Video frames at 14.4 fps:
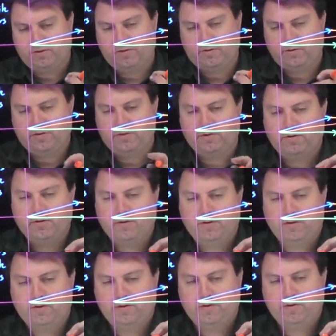
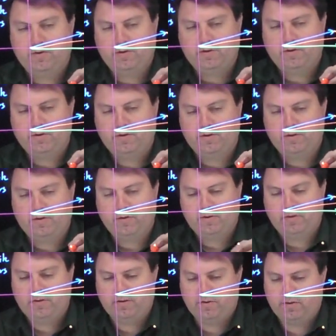
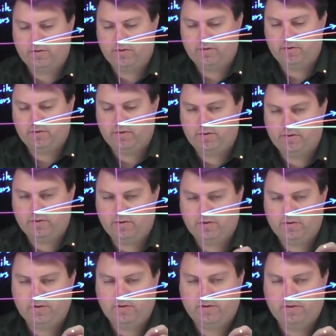
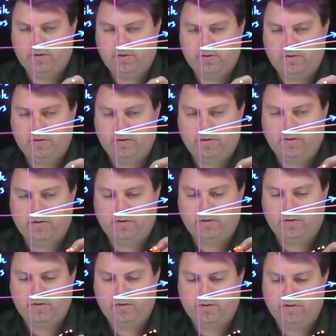
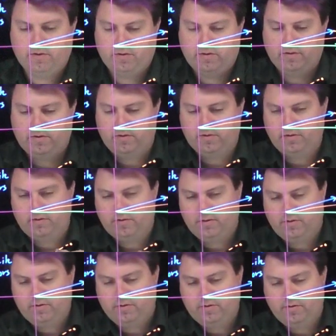
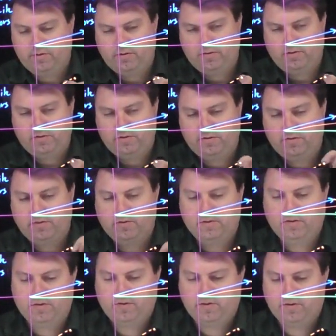
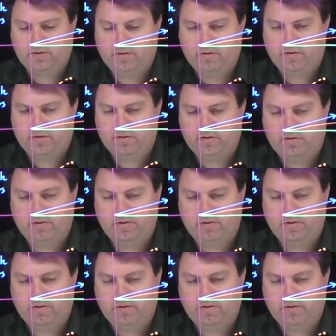(no one is talking)